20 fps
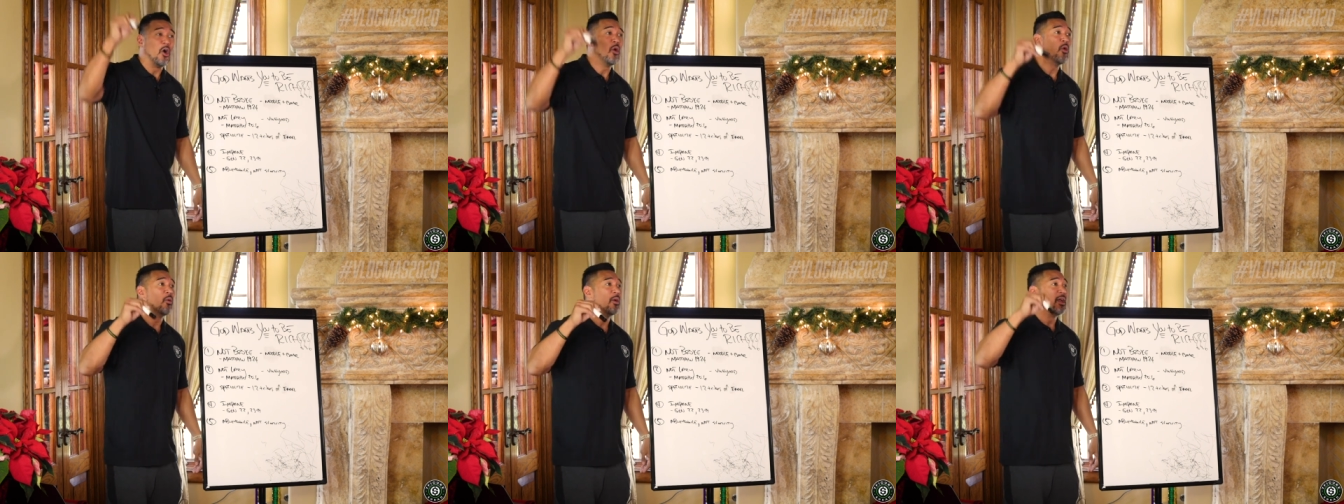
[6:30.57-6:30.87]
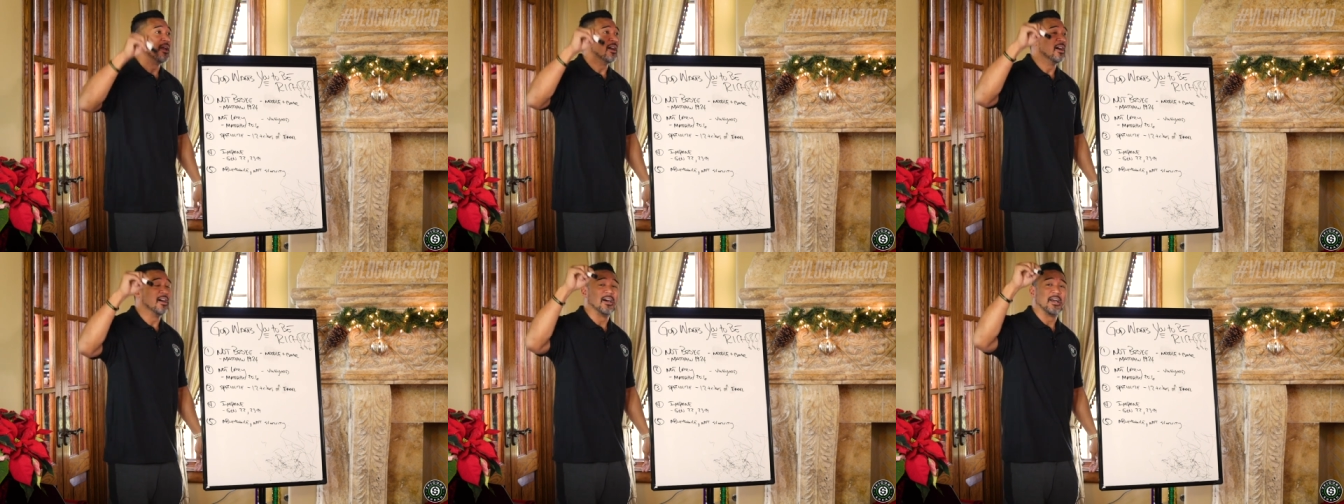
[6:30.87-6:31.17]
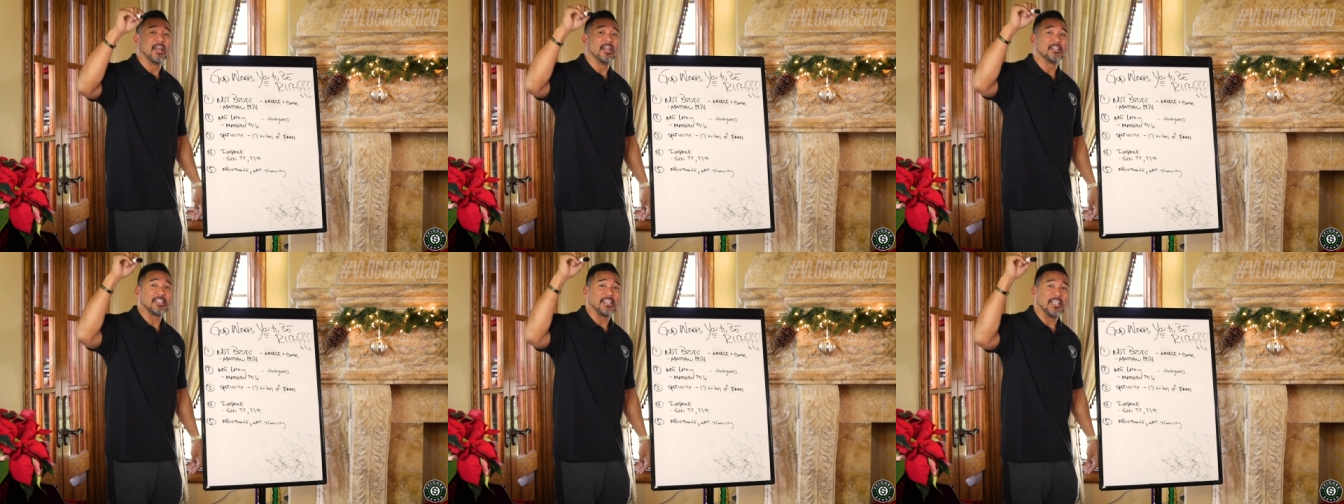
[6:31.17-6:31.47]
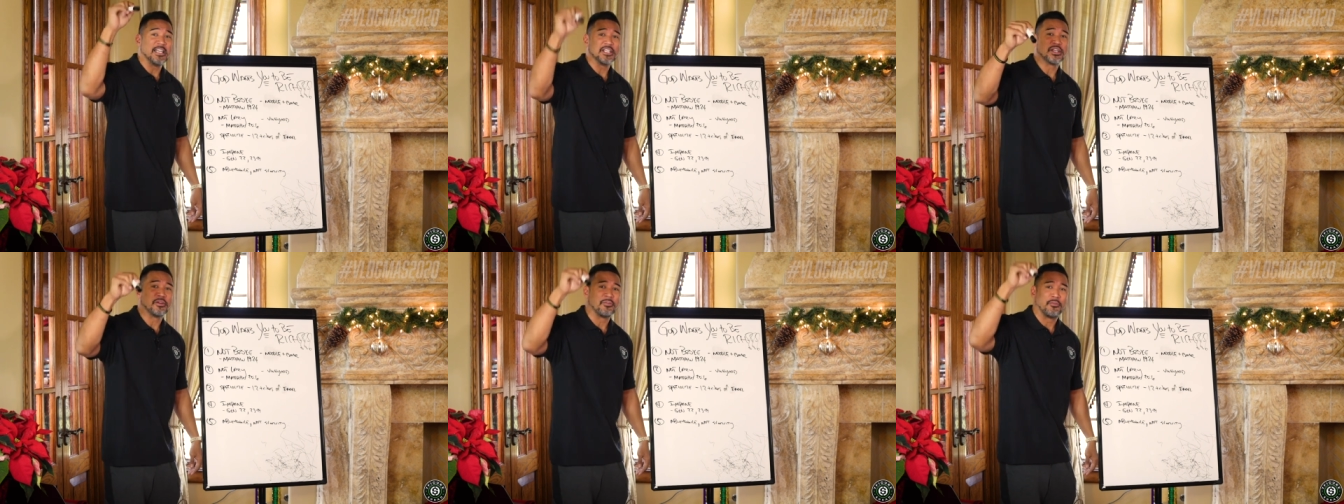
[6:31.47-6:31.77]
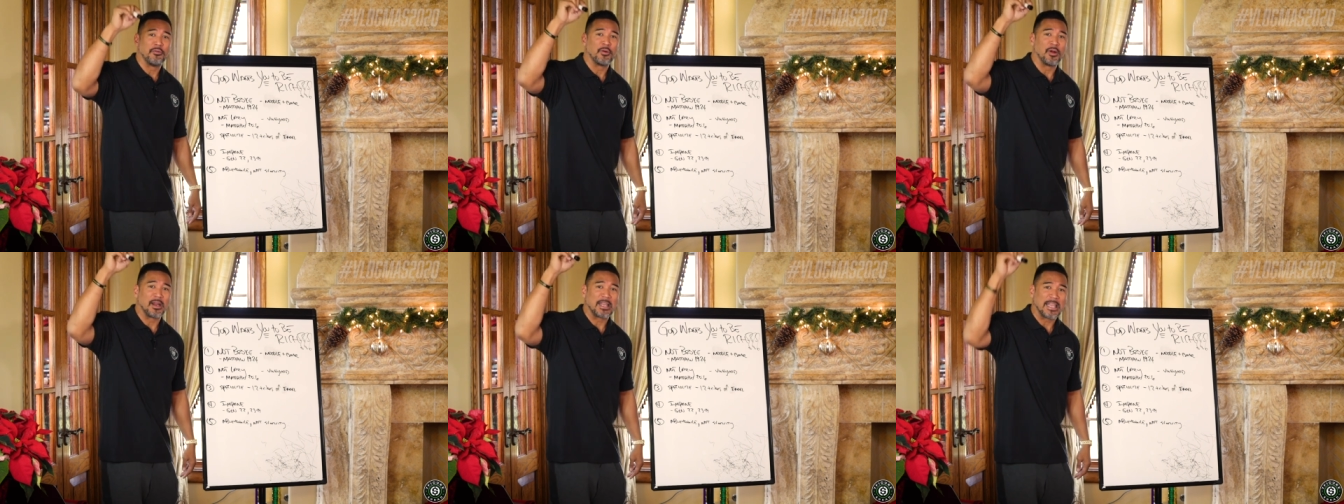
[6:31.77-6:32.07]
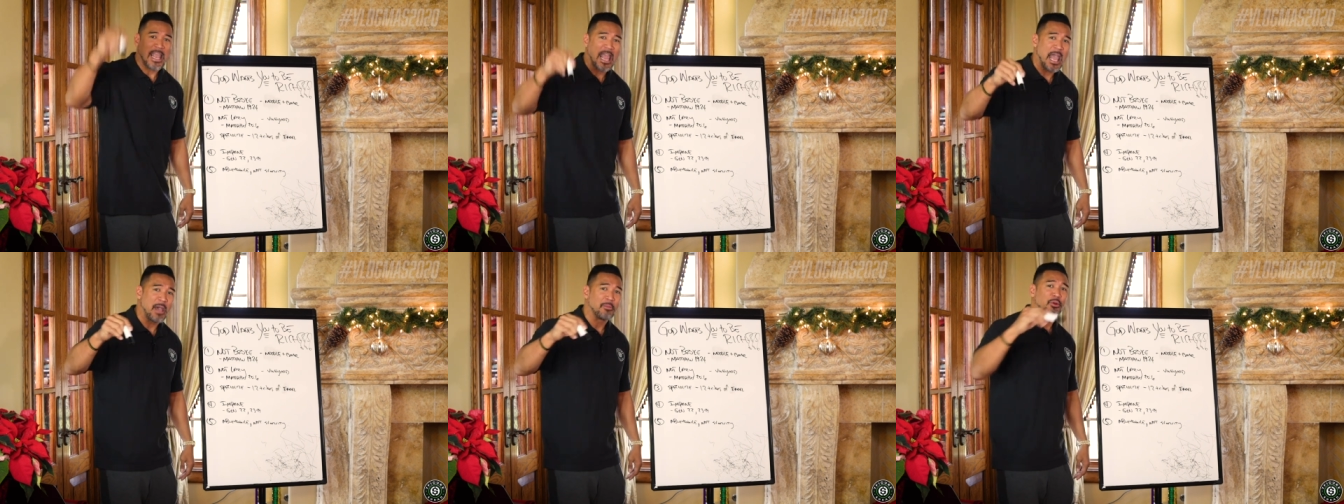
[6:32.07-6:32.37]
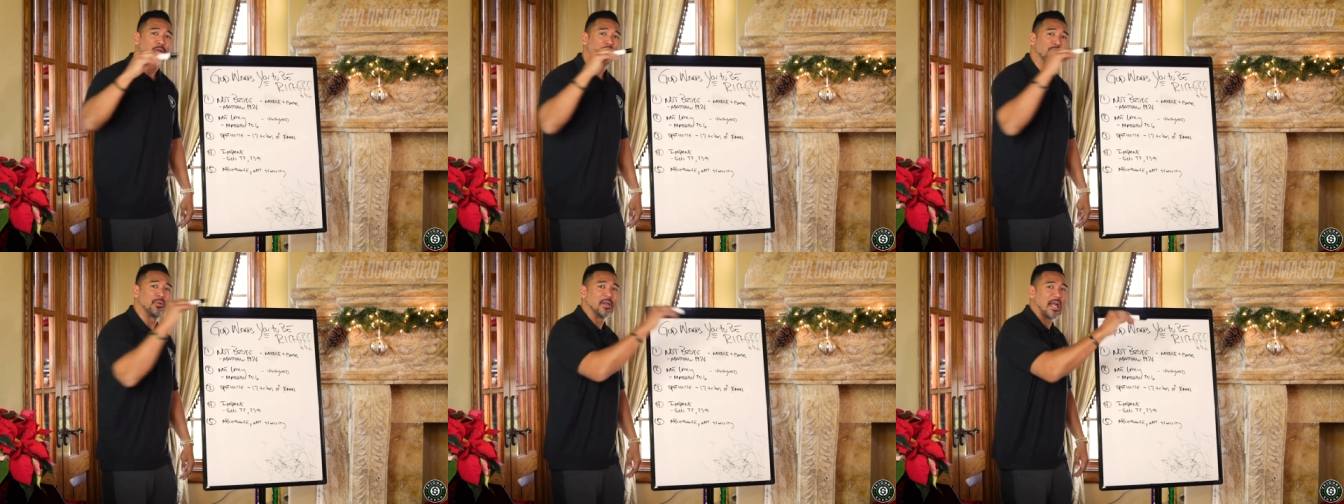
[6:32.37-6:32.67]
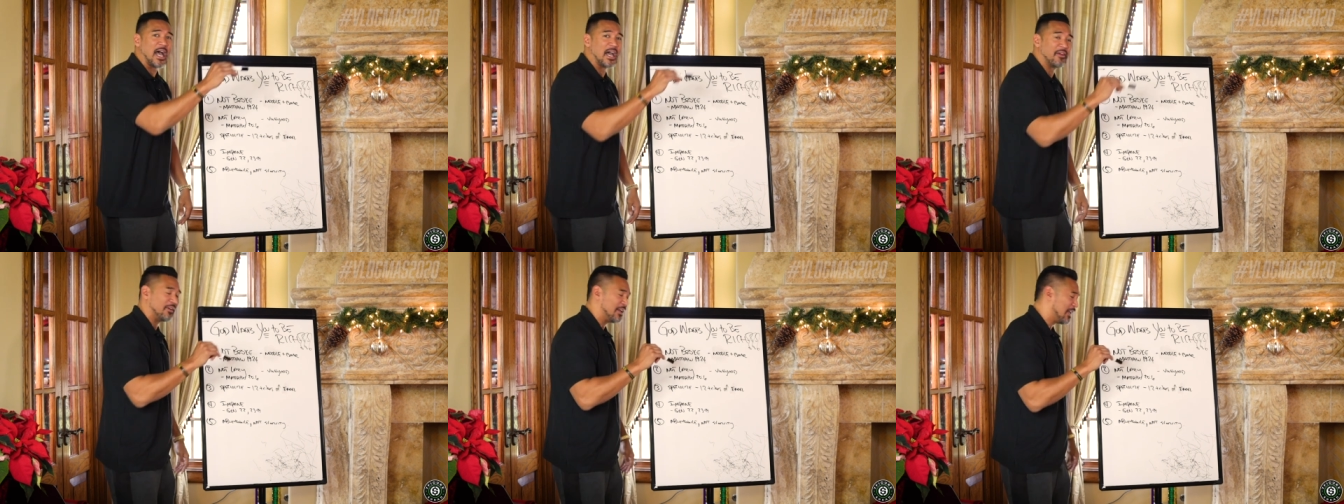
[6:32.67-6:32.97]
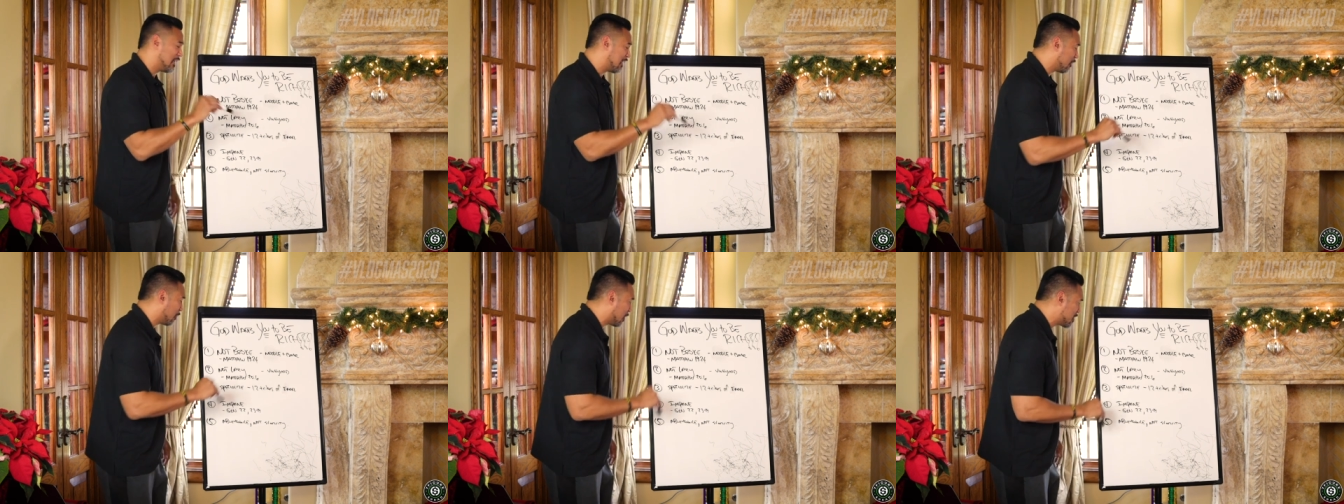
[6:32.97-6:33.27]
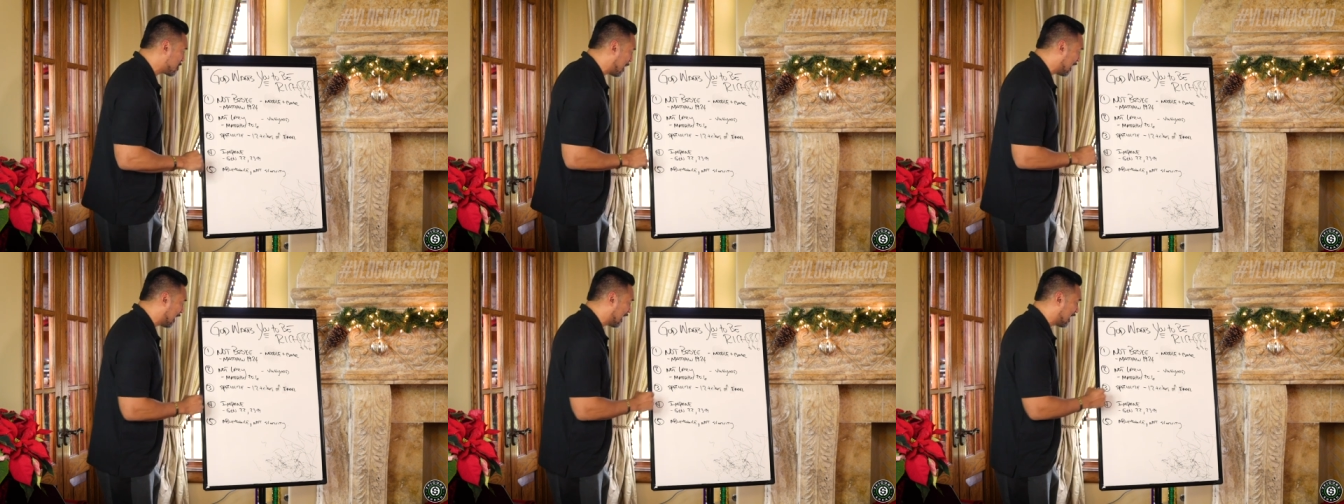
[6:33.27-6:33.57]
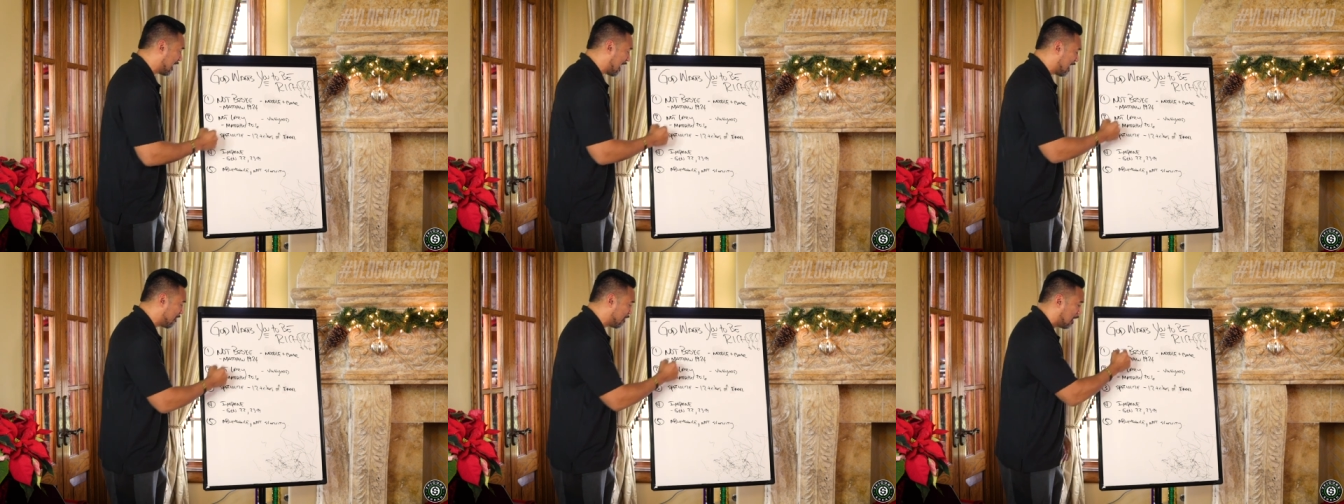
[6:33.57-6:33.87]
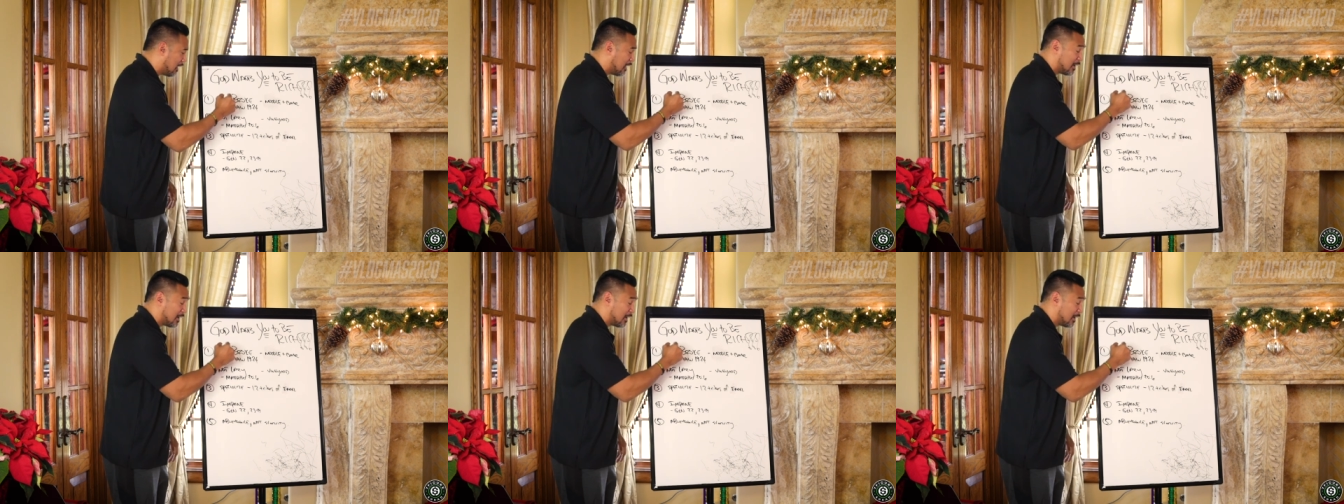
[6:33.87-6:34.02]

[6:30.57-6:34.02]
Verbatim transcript: oh, uh, it's easy for a camel to go through an eye of a needle and the rich man to get into